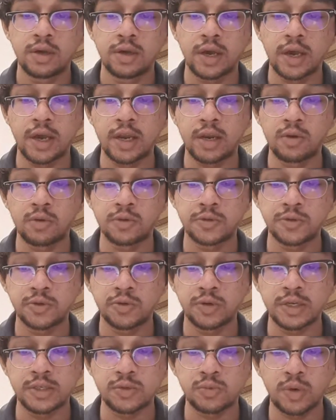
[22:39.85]
and also
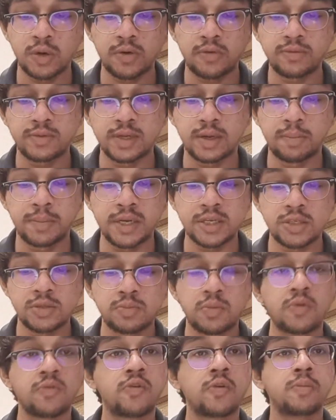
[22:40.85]
as one of the best
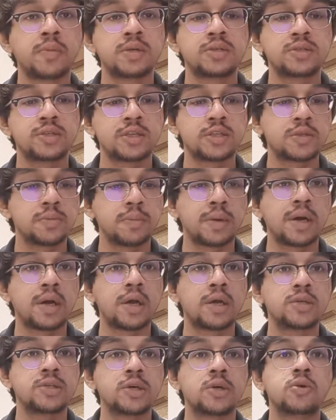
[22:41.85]
performances
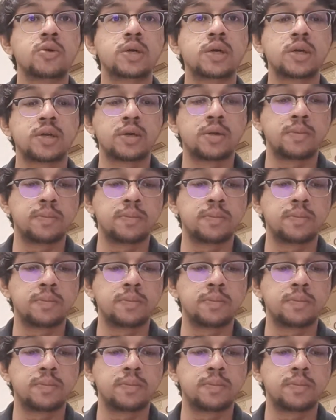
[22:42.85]
by Shah Rukh Khan.